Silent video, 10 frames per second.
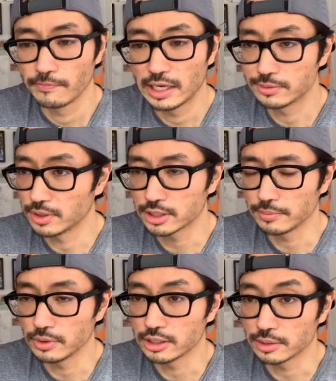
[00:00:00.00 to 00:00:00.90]
As much
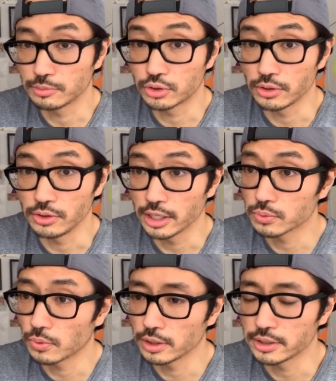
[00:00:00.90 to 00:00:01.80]
as I'm sure you guys
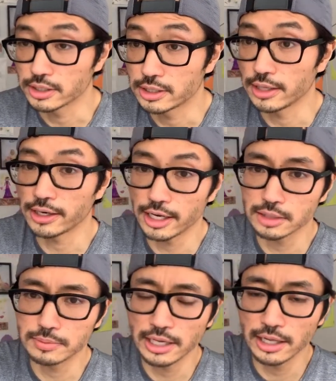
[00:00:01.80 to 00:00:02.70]
want to extend that
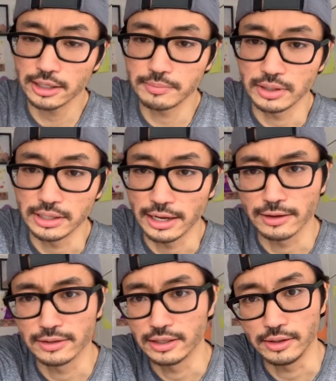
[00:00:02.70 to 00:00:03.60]
hospitality. But yeah,
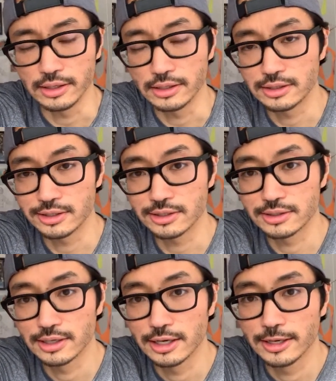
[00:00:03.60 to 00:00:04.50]
it's just,